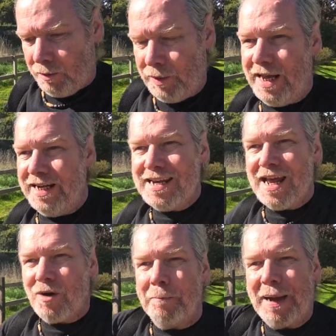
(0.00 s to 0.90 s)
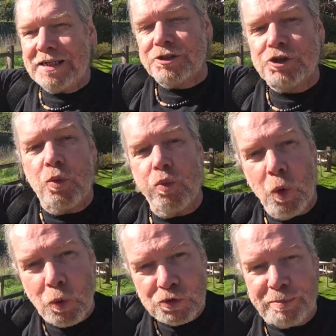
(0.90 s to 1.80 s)
we're heading now back
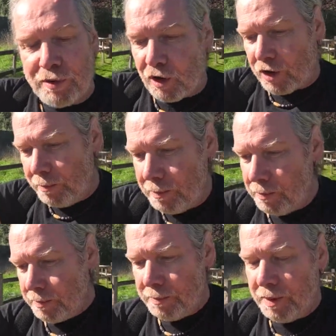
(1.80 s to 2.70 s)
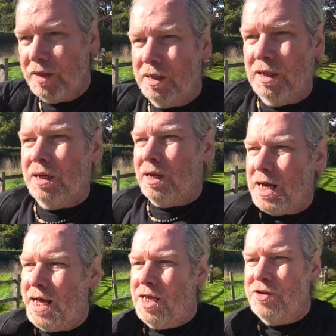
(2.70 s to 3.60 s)
towards Brockham
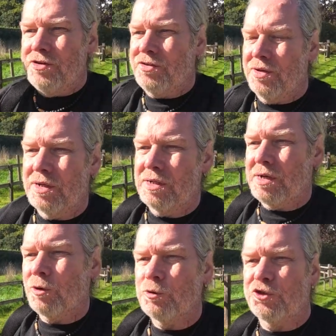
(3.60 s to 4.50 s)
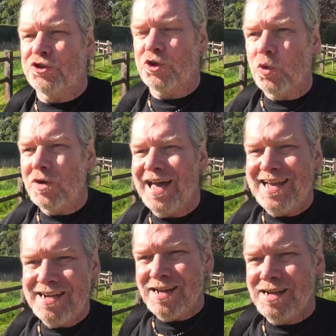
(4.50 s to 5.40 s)
and Old School
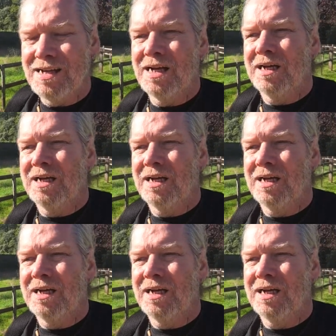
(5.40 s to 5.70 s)
Lane,